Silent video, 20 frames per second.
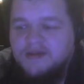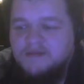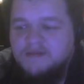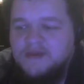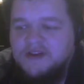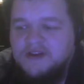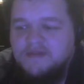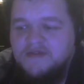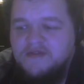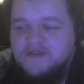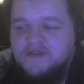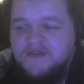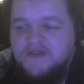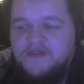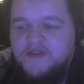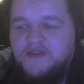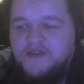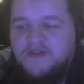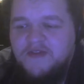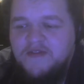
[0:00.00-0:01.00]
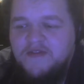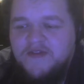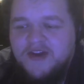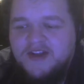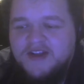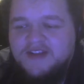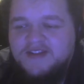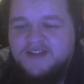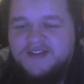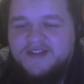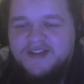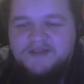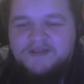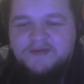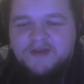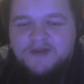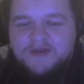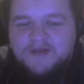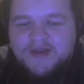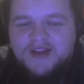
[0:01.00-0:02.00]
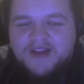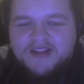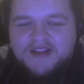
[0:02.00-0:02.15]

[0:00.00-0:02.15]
many 50-50 fights on this one, man.